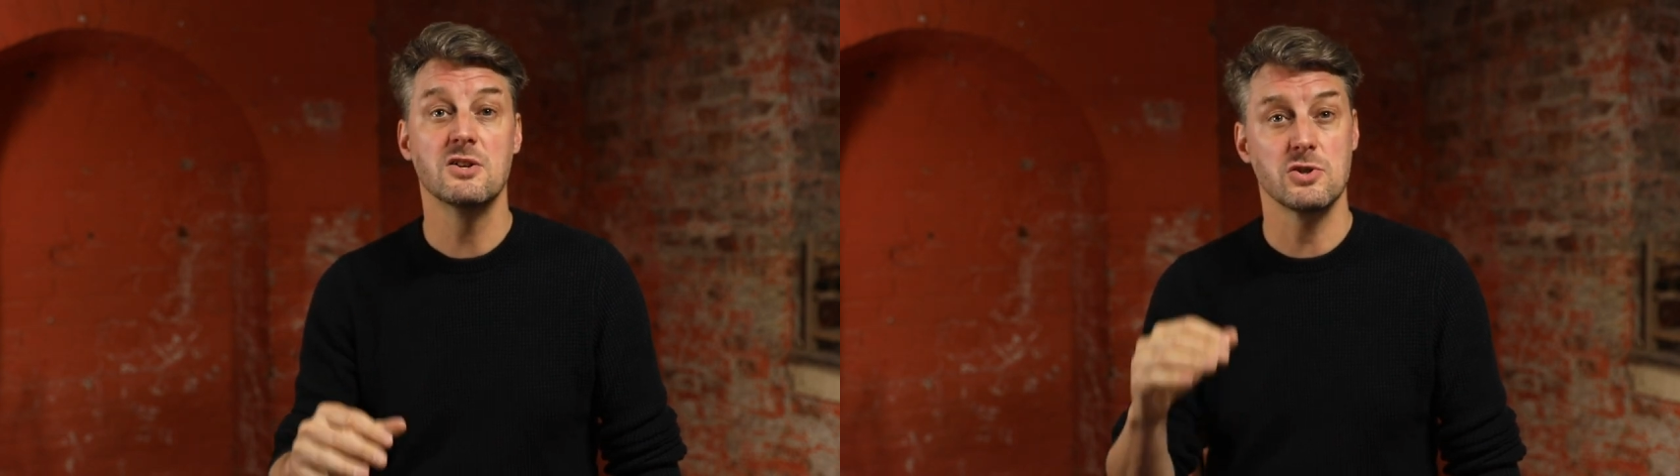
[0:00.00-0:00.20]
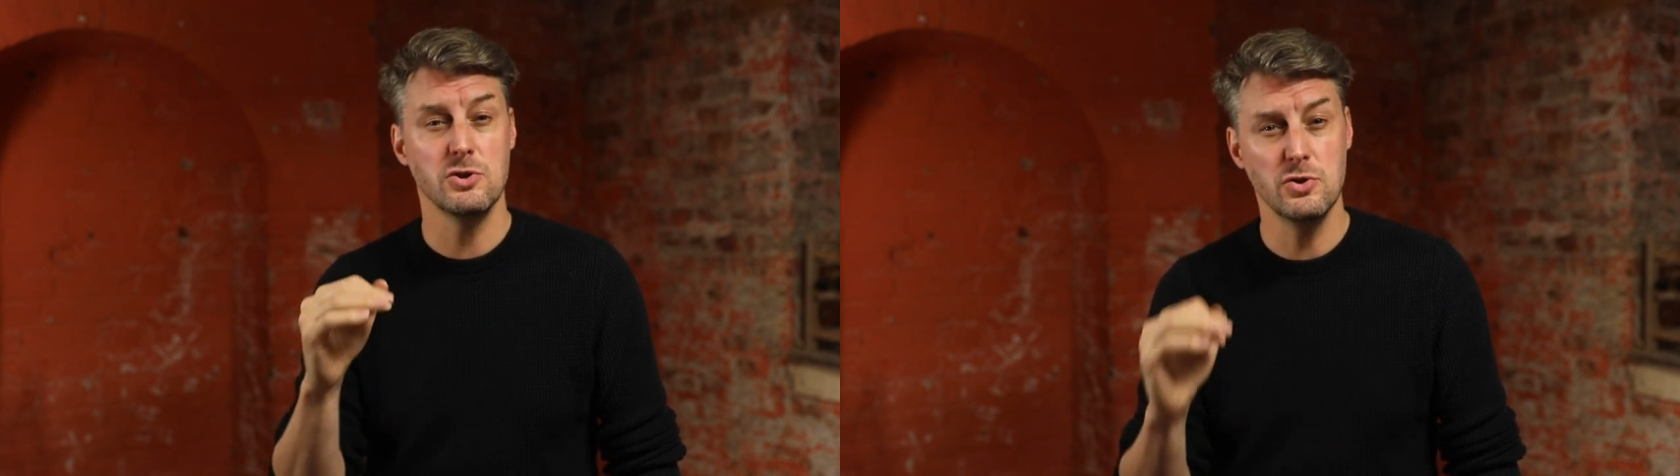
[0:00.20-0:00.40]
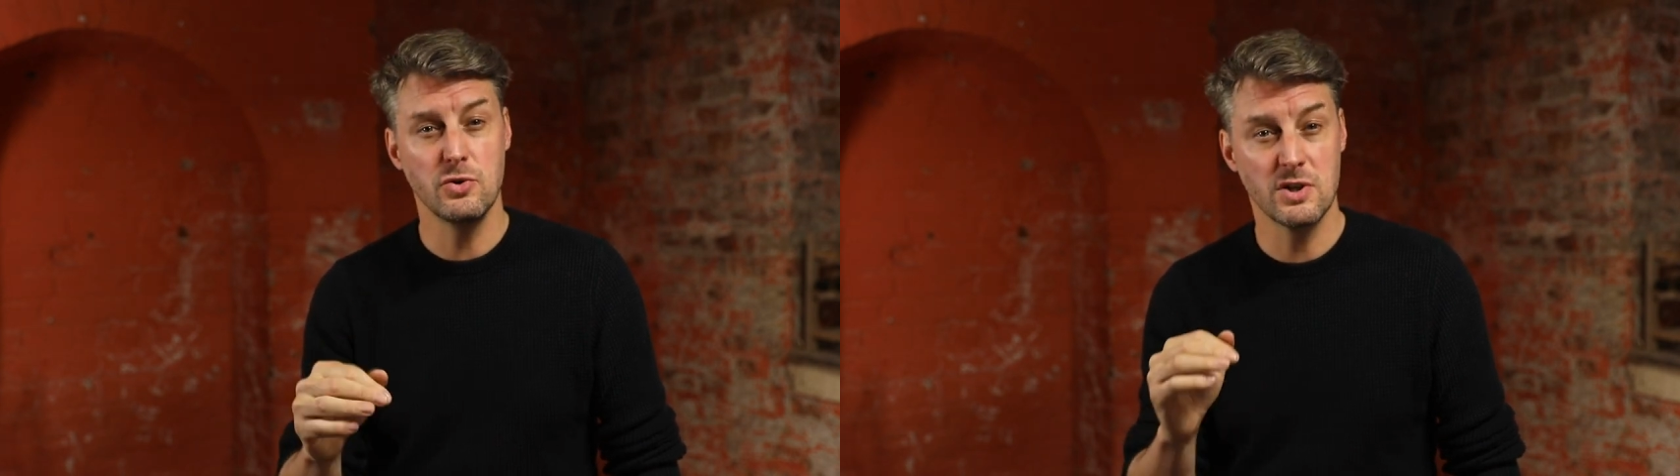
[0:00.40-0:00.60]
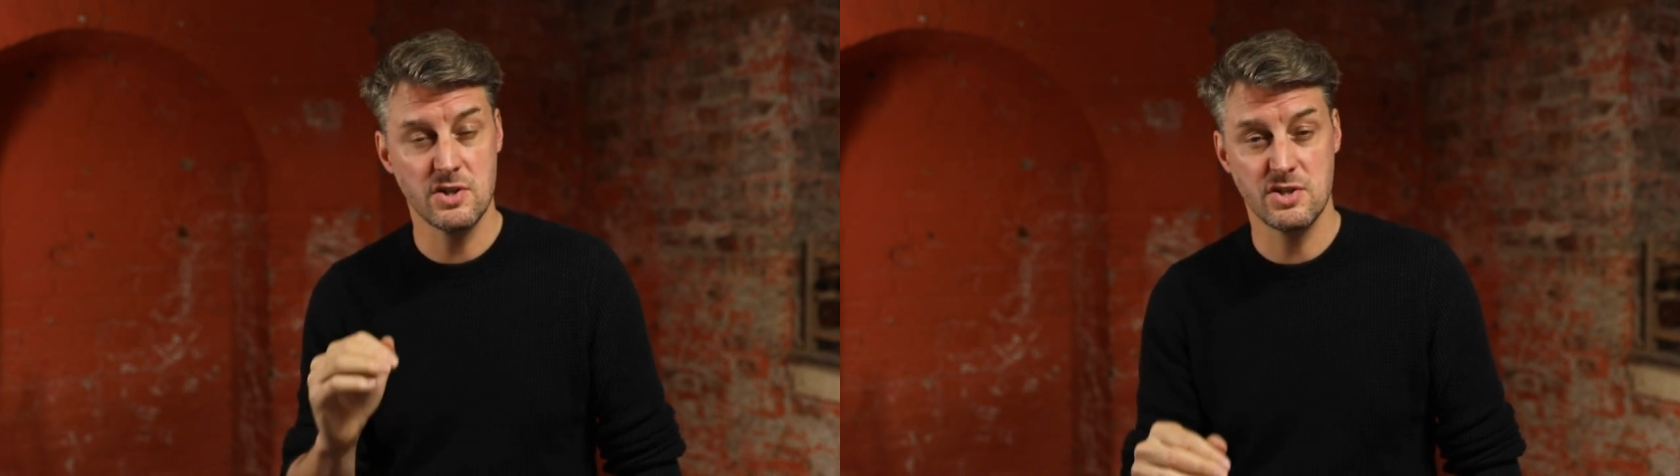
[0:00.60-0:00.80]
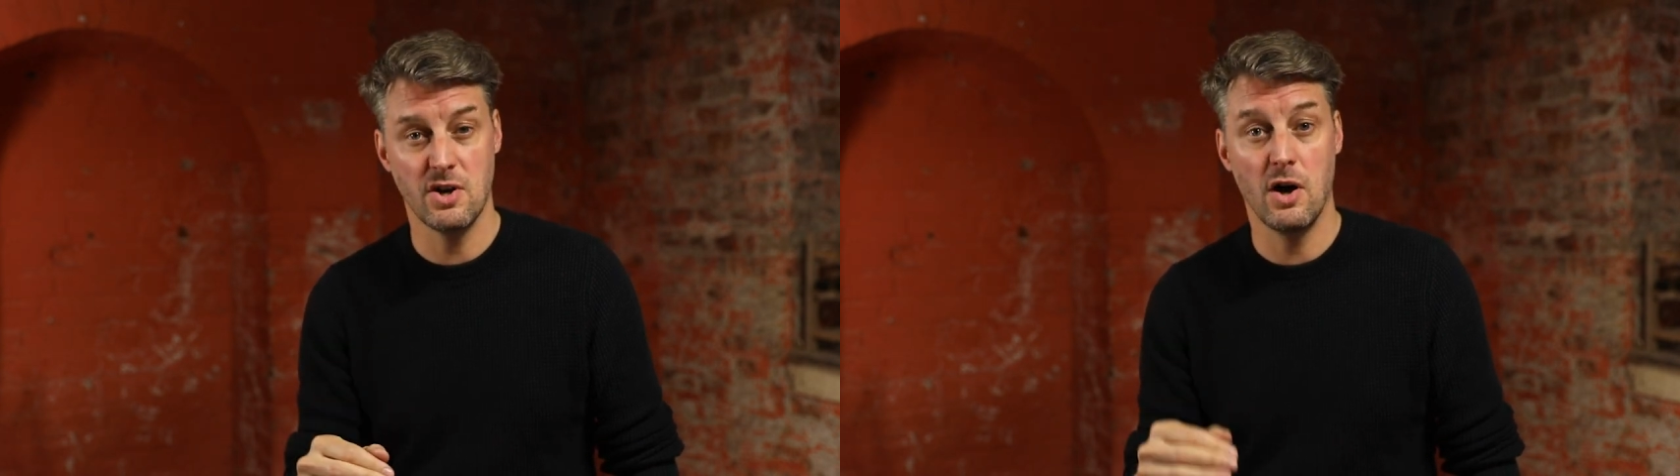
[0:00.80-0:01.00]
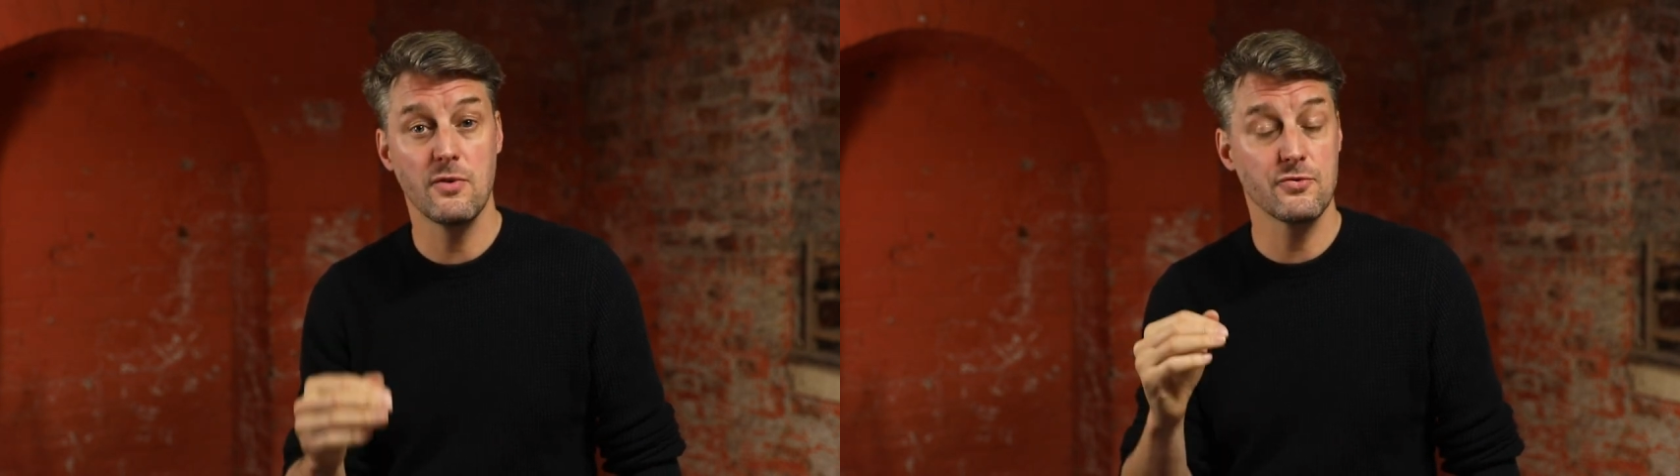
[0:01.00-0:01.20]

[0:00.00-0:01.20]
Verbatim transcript: so you can start